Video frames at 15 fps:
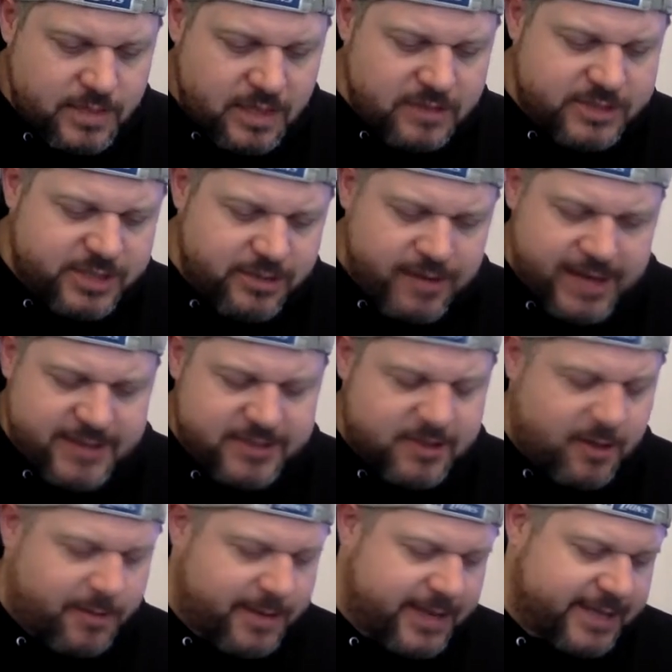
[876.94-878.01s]
So next
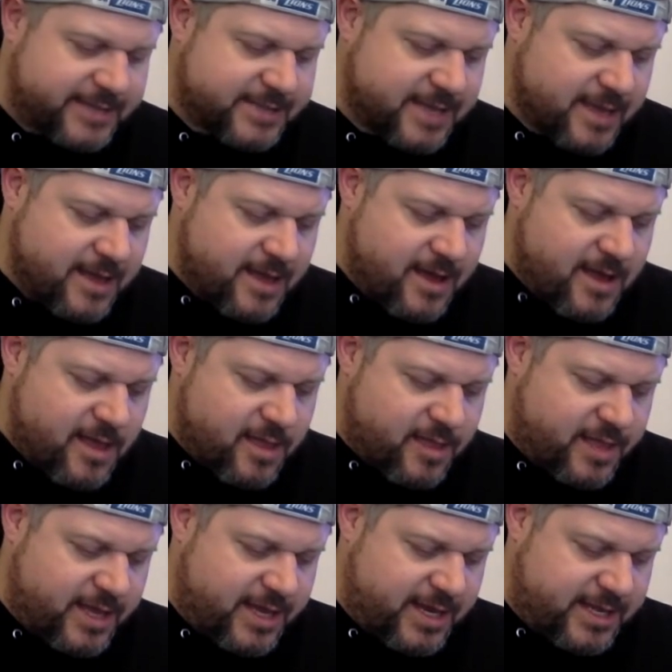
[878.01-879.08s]
up is
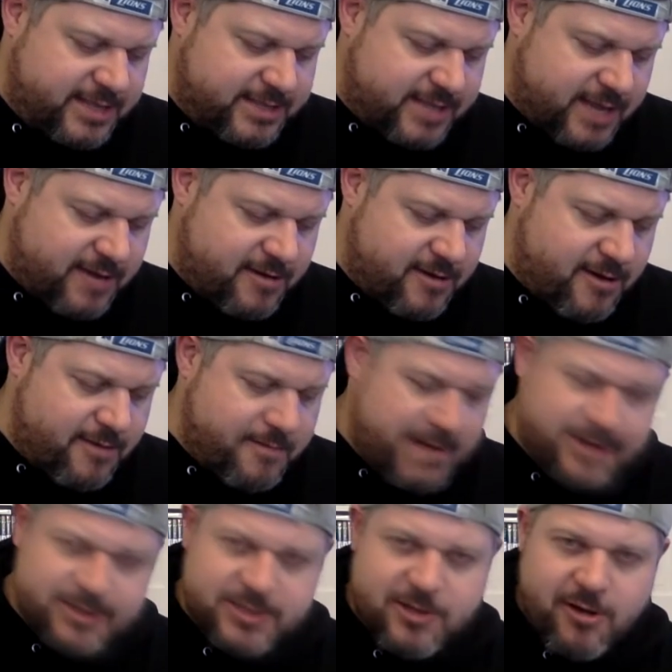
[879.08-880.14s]
the Nintendo
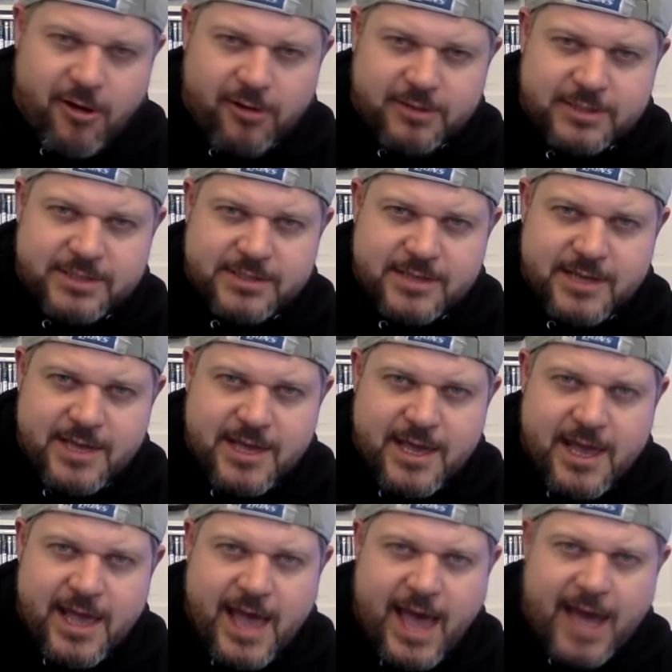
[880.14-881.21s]
mascot,
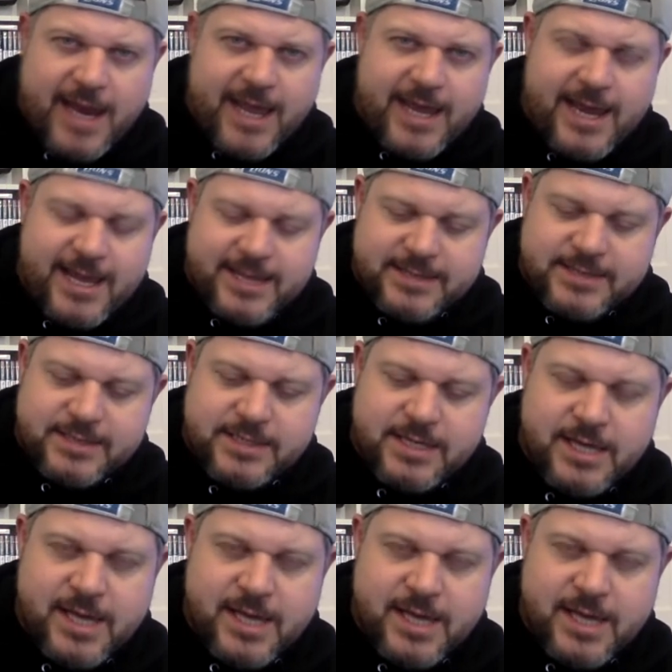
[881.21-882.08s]
and it is